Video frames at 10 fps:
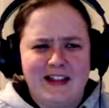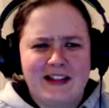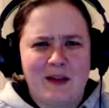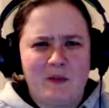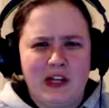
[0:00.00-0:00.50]
It's
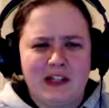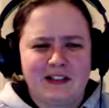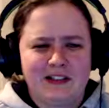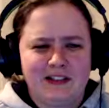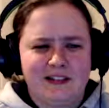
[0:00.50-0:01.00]
getting weirder.
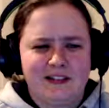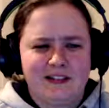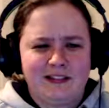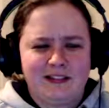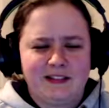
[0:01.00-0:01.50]
For
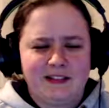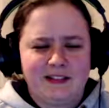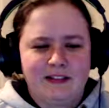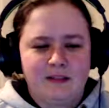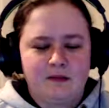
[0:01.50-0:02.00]
hearth and
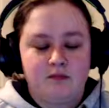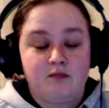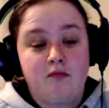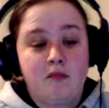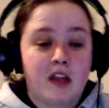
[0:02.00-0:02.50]
home.
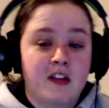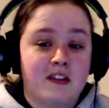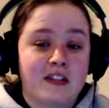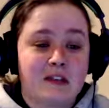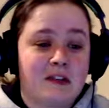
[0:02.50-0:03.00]
No,
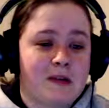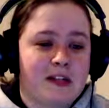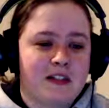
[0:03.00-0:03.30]
that's not too bad.